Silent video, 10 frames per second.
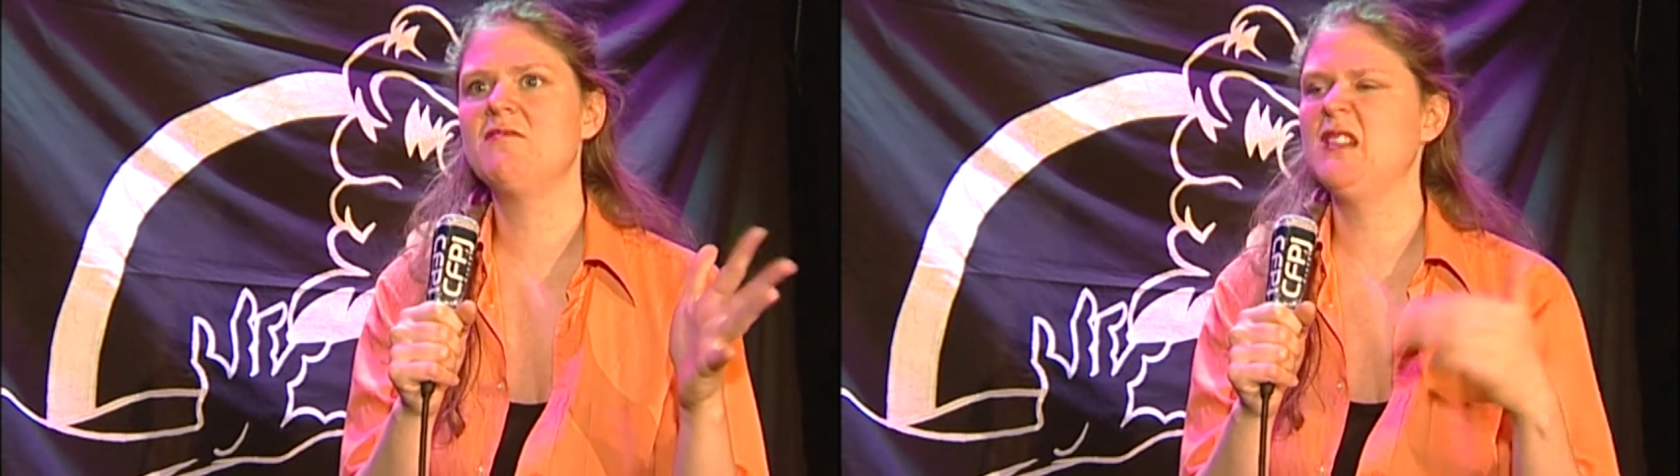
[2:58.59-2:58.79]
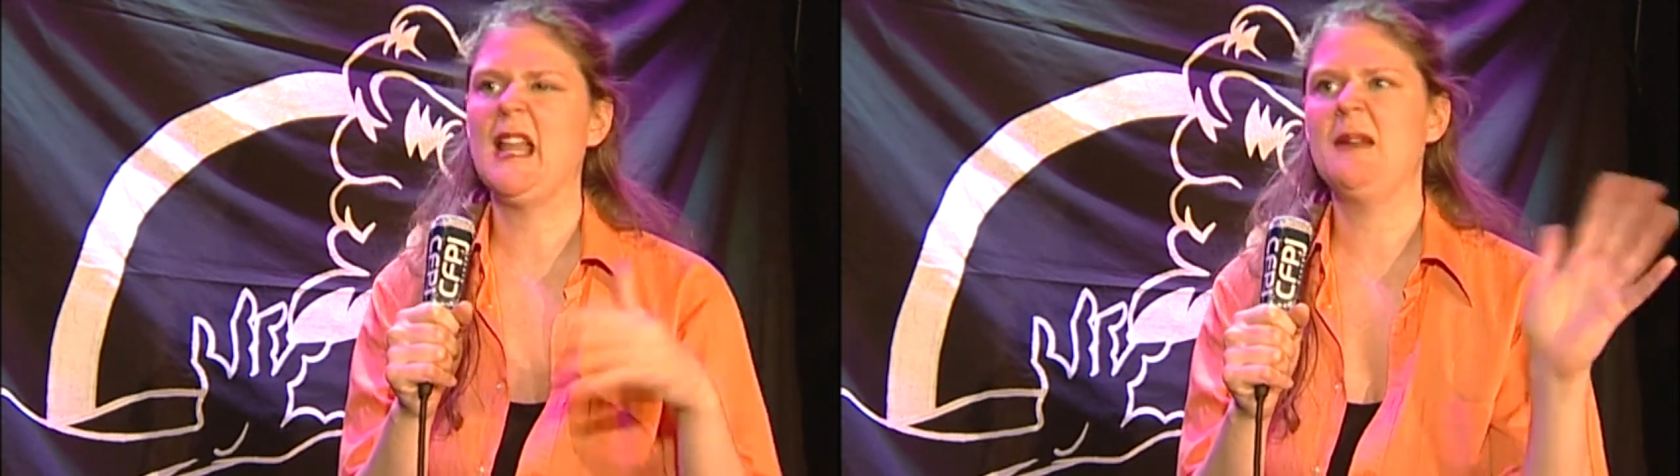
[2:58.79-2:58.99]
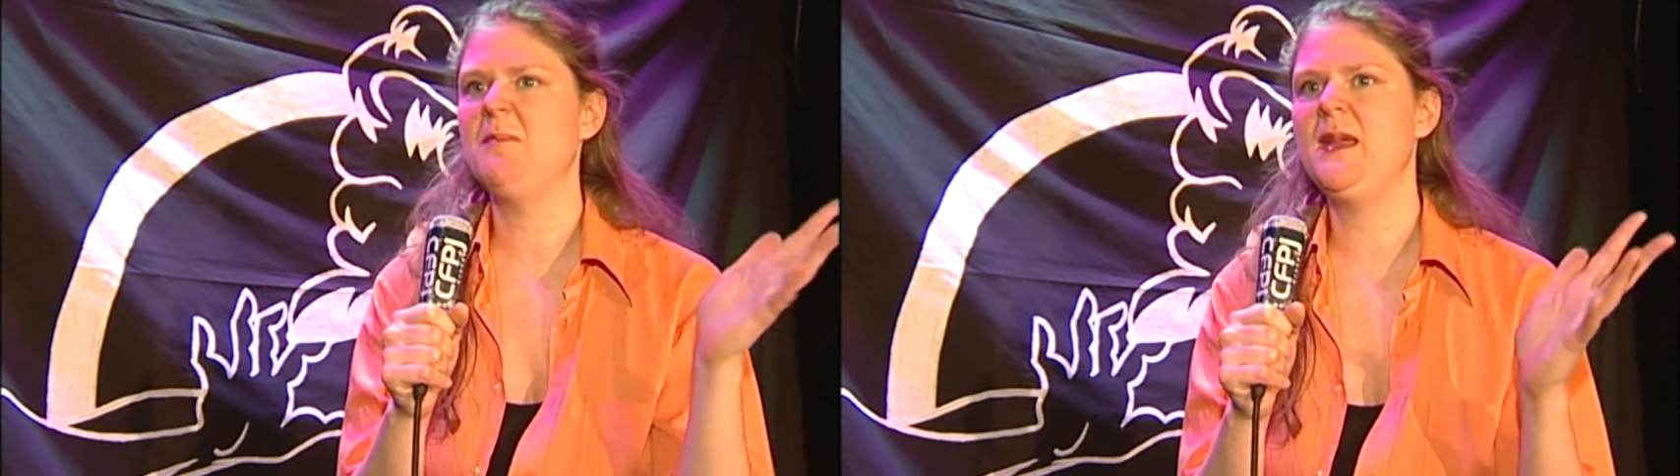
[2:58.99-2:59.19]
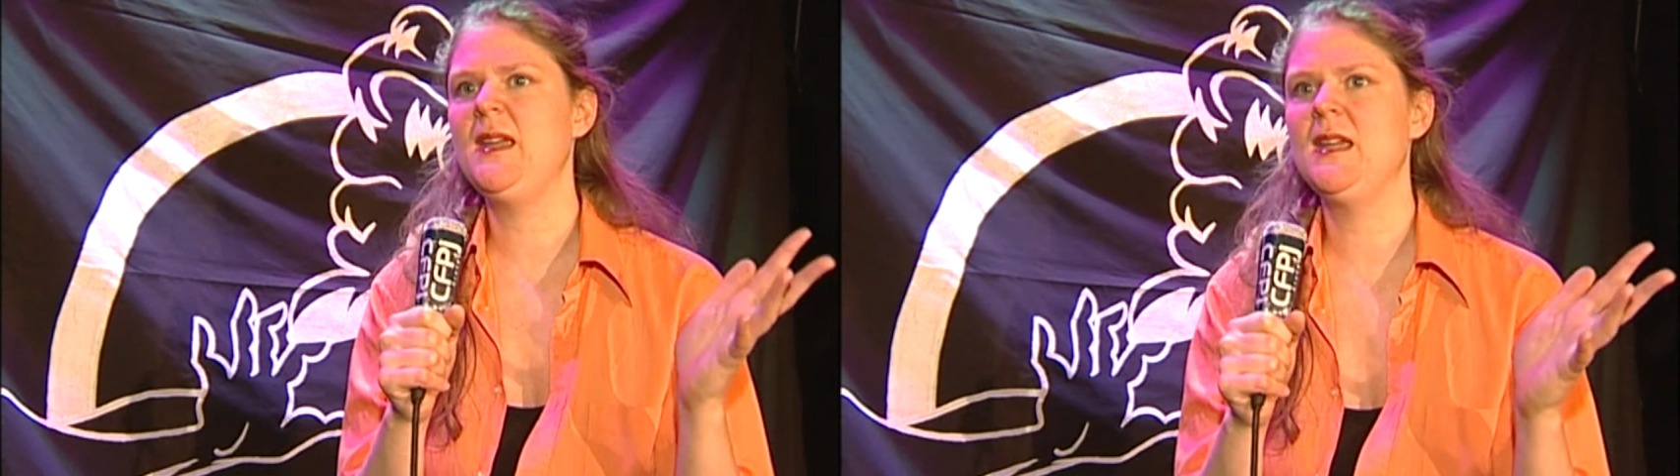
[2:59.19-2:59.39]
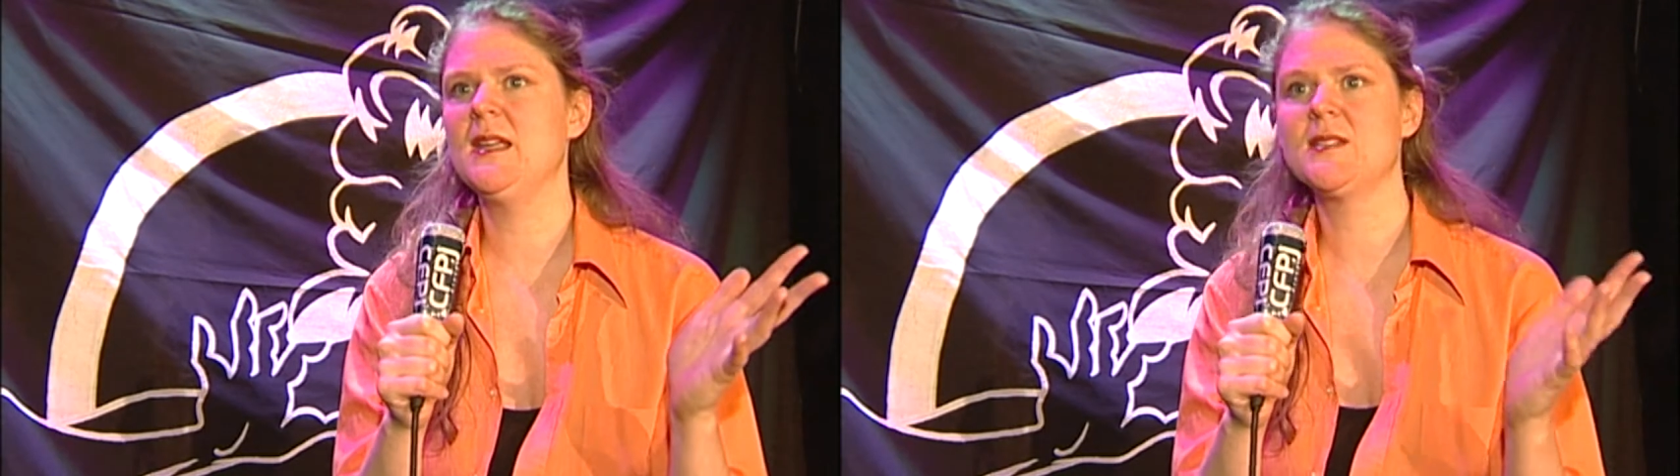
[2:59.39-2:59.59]
let it
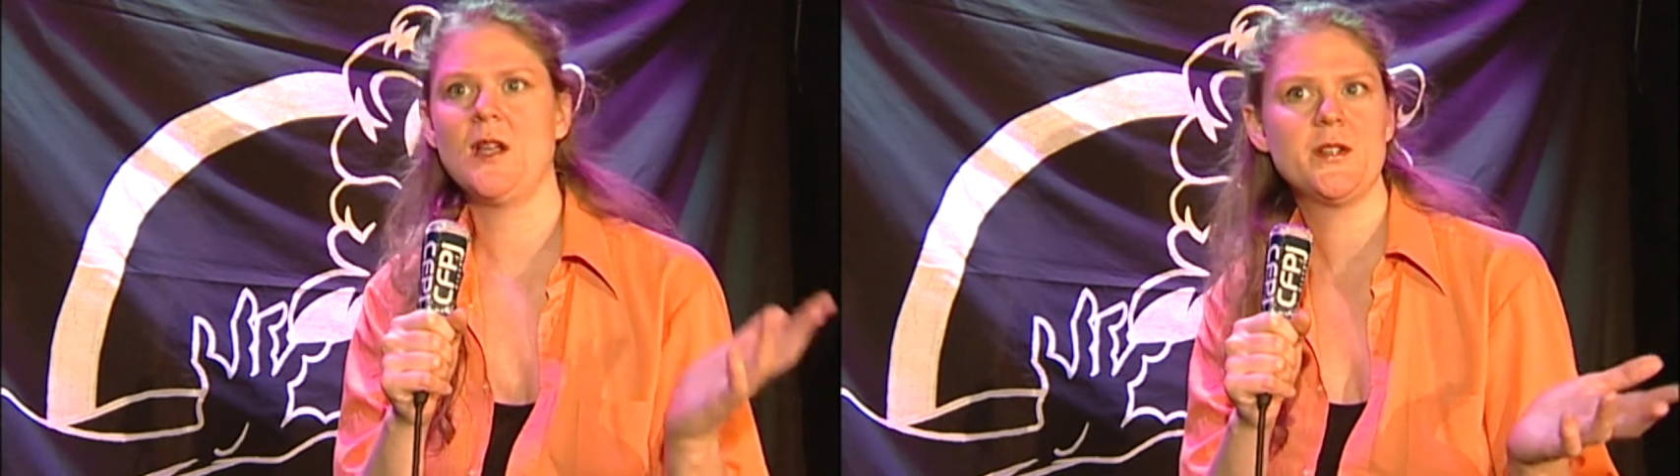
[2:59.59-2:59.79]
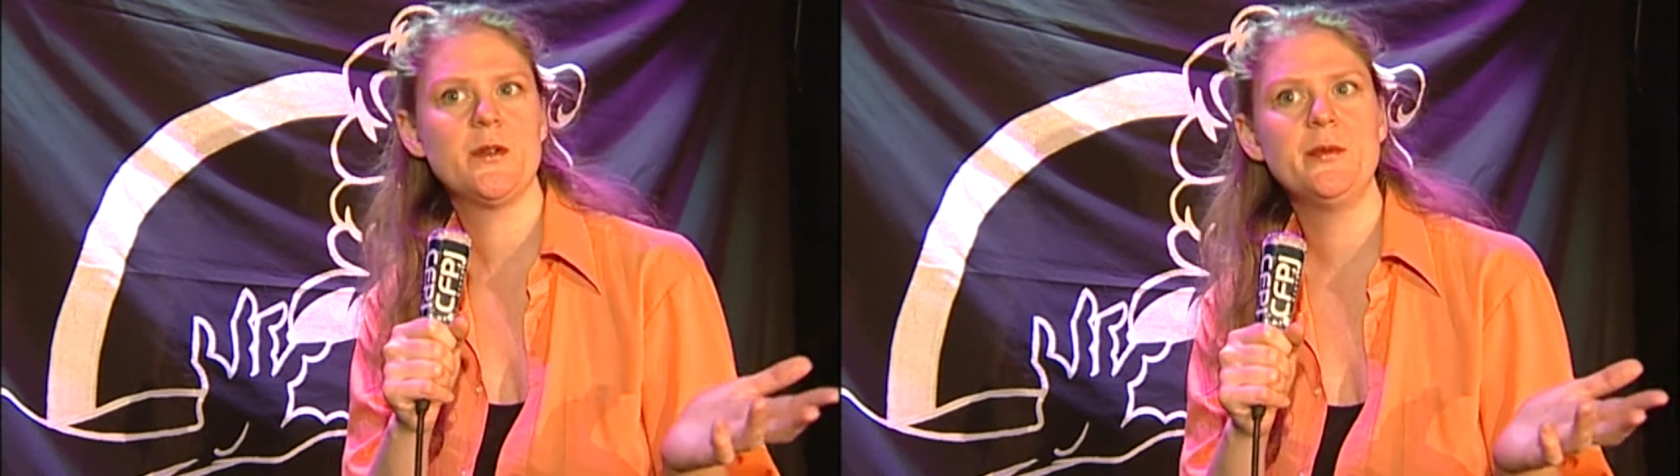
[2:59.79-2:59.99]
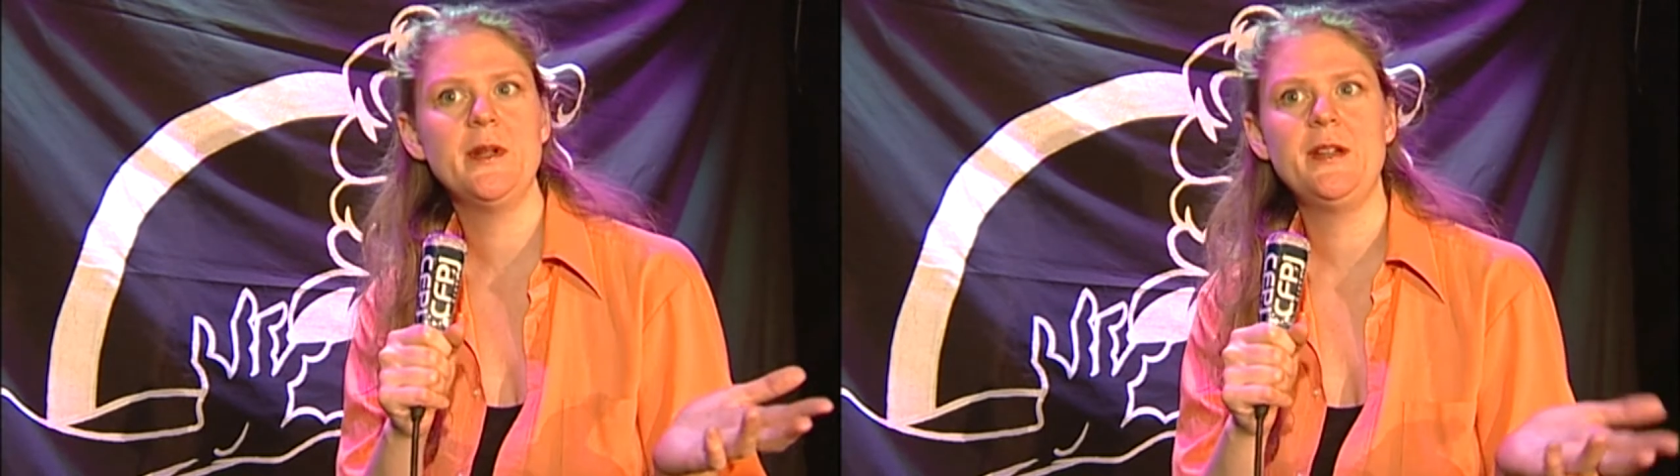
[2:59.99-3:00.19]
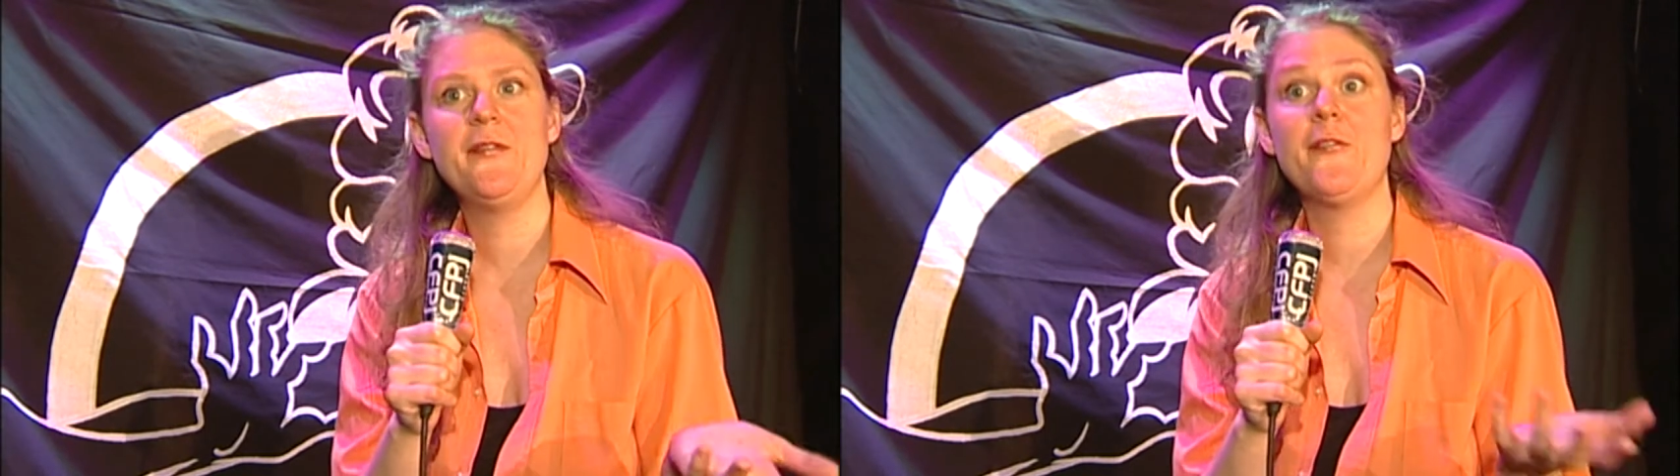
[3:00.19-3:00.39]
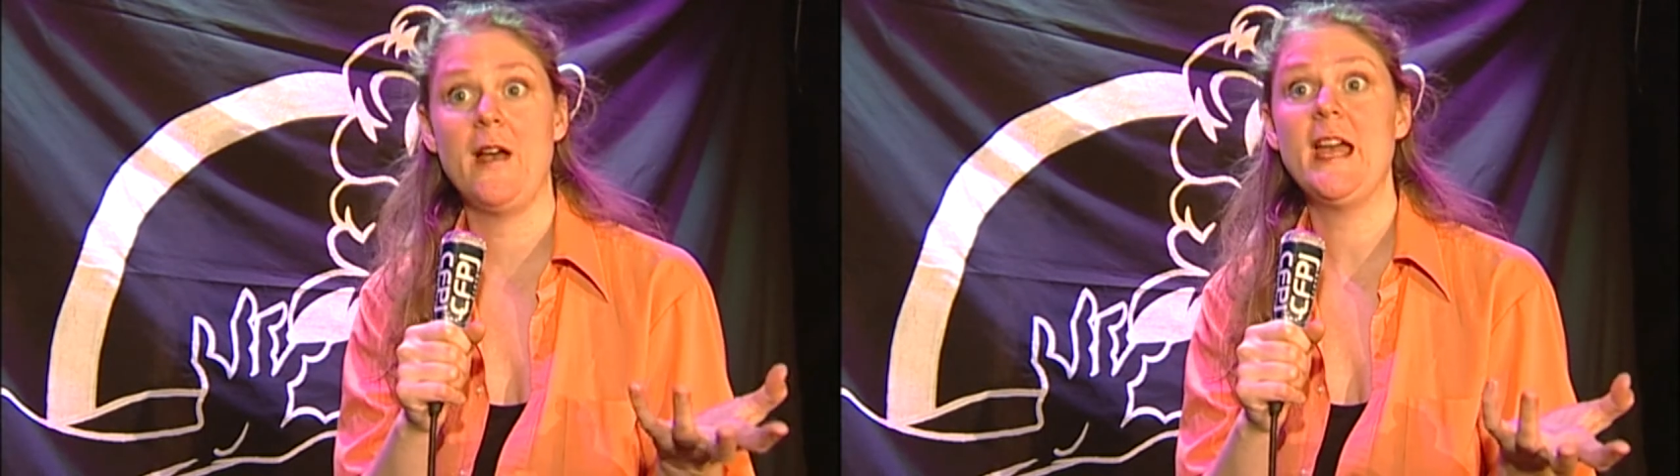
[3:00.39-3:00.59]
be, is also really
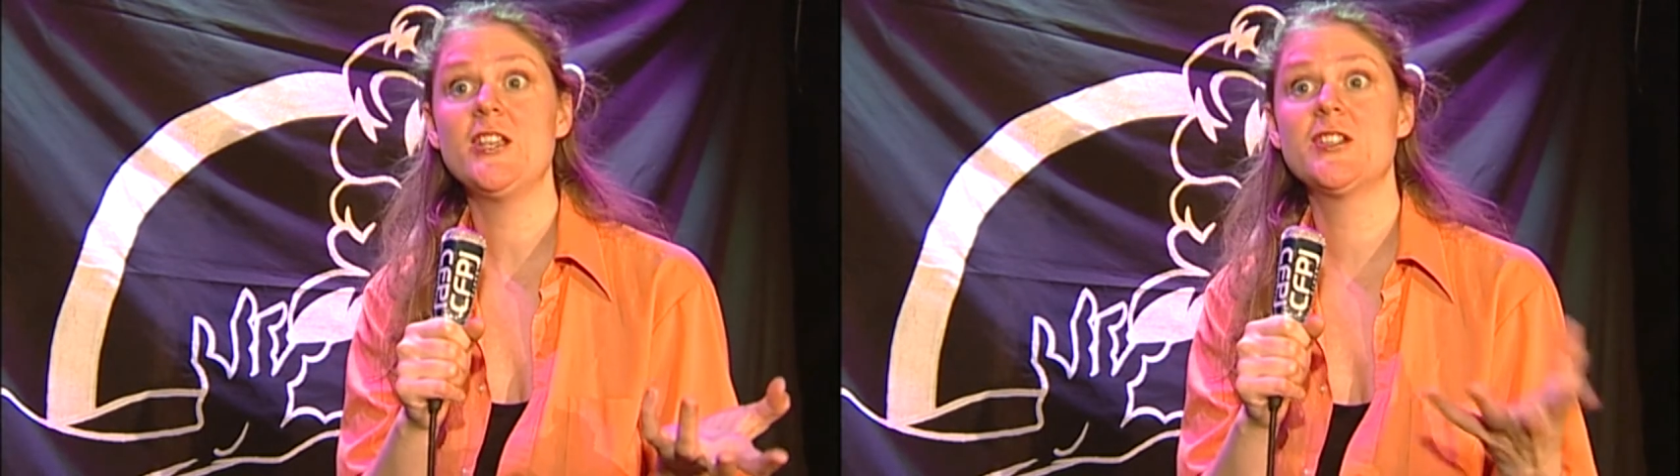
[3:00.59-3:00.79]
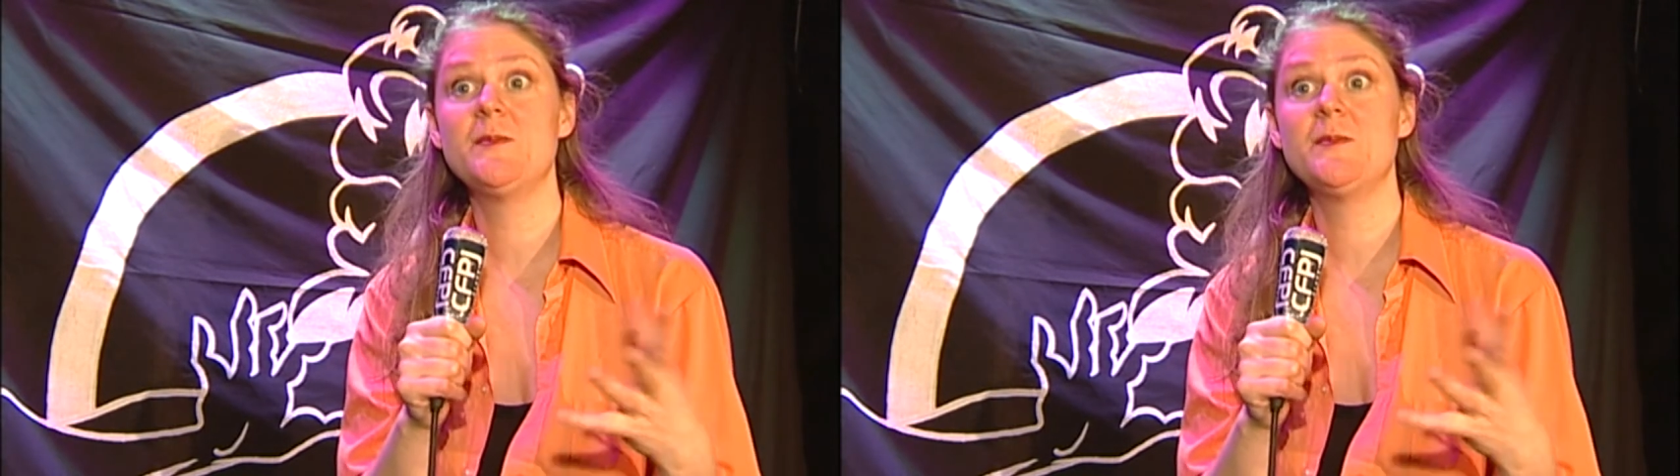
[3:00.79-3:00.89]
fresh